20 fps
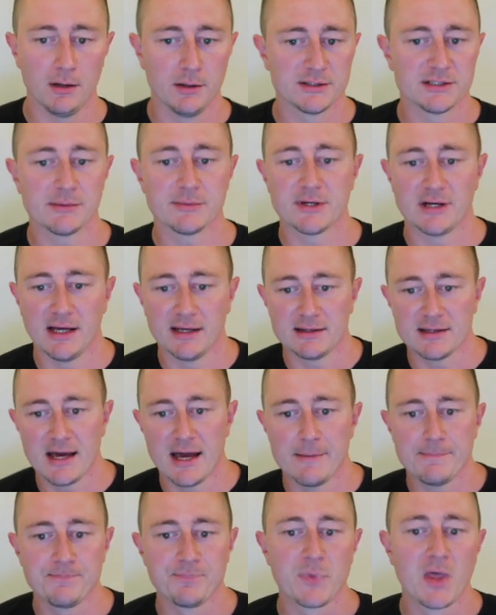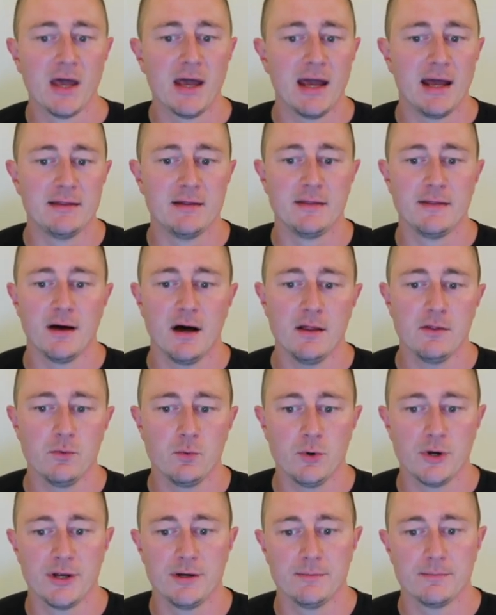something like that. And then the other
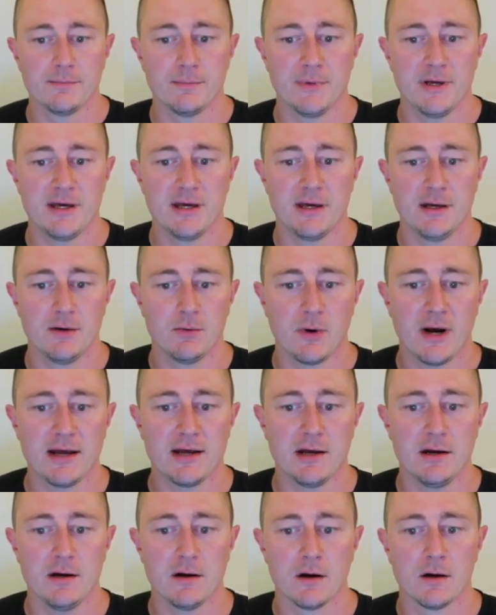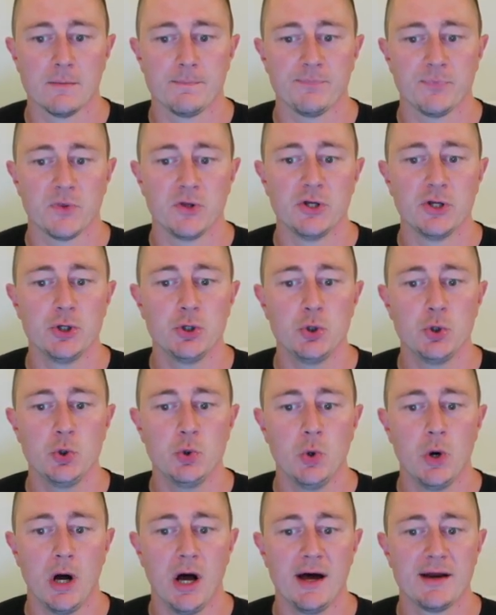one is right here,
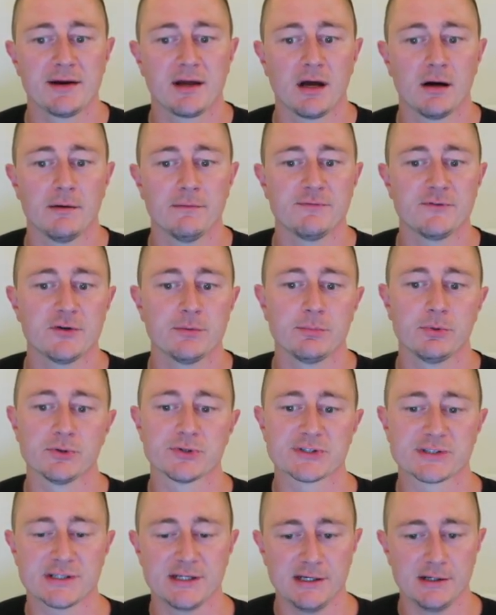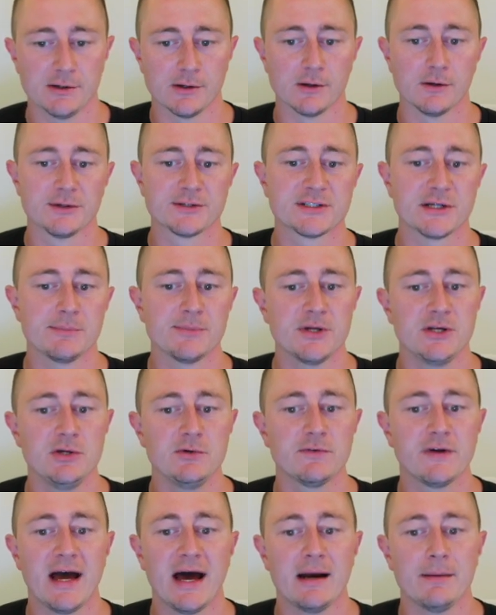new uncomfortable skill, something
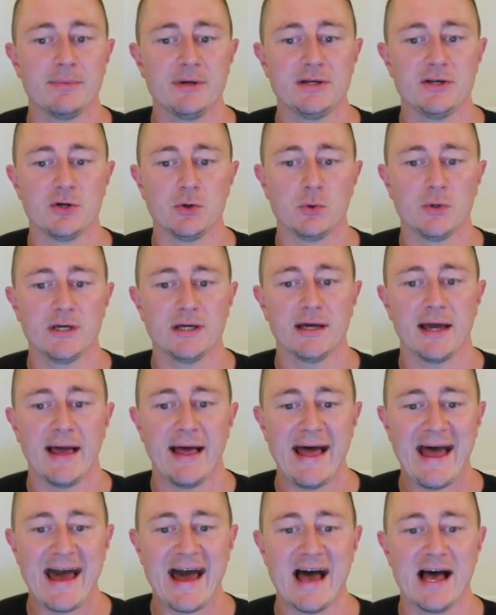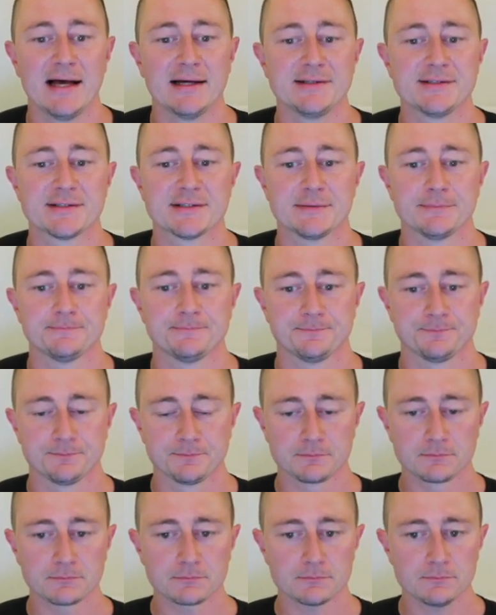you've got to be doing as
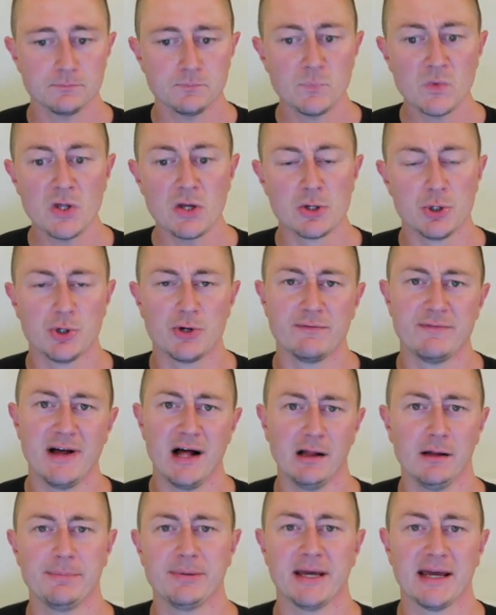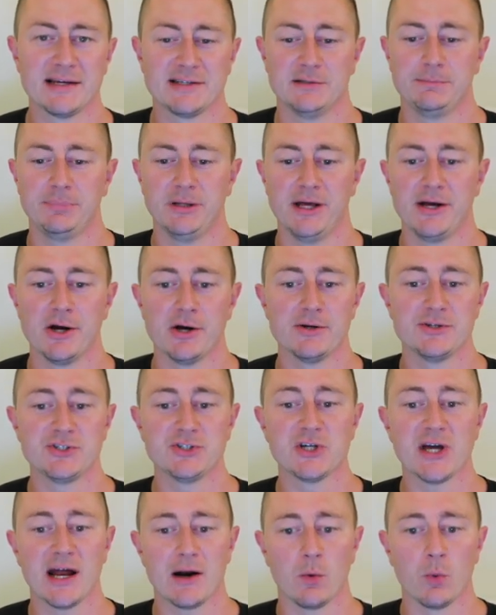you're developing as a player. Is
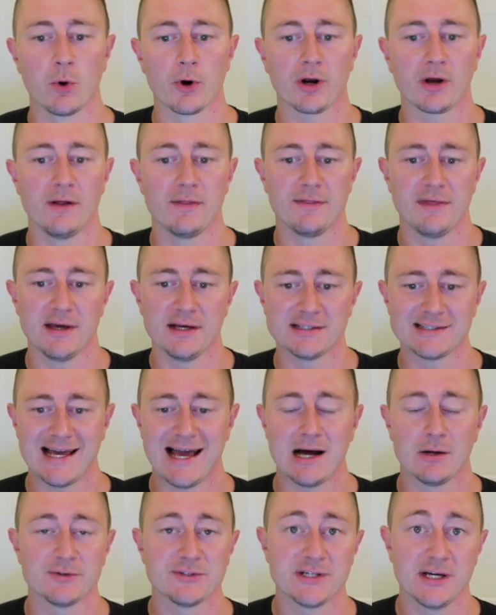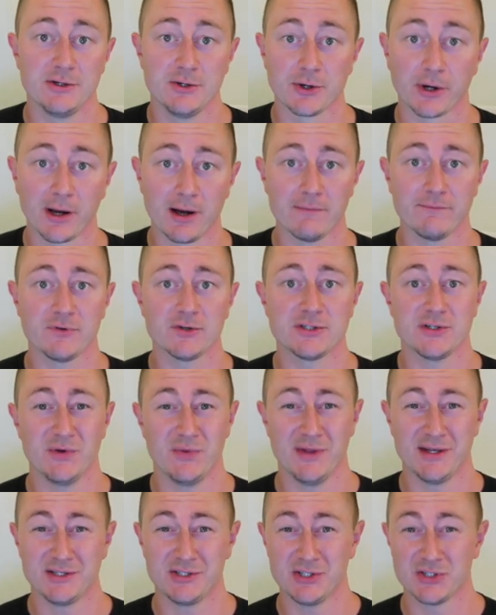you got to work on things outside your comfort
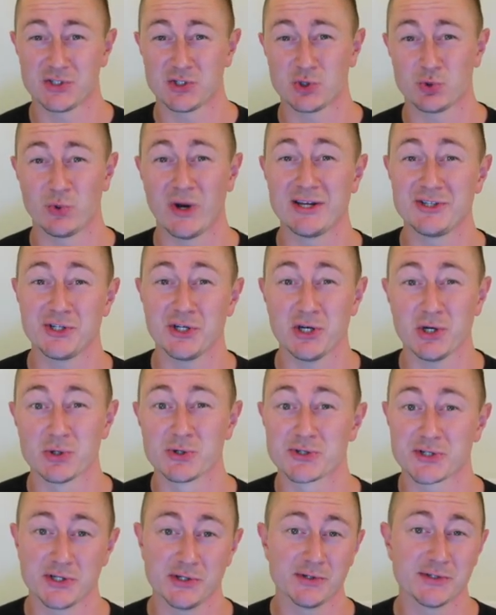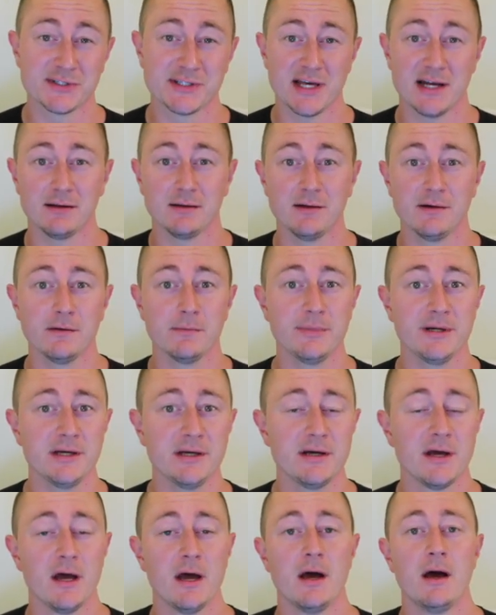zone that's just stretching your skill set a little
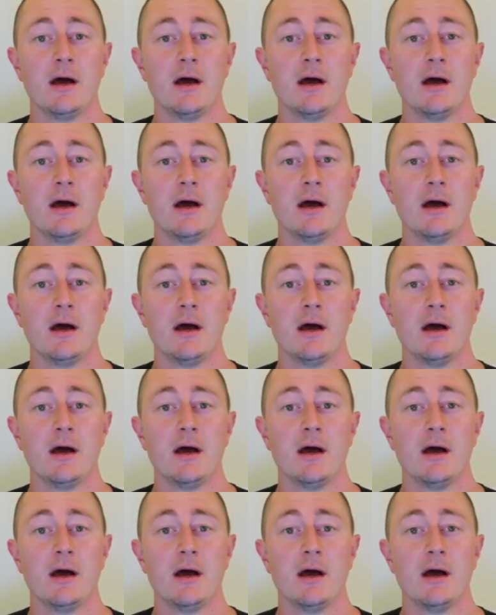bit.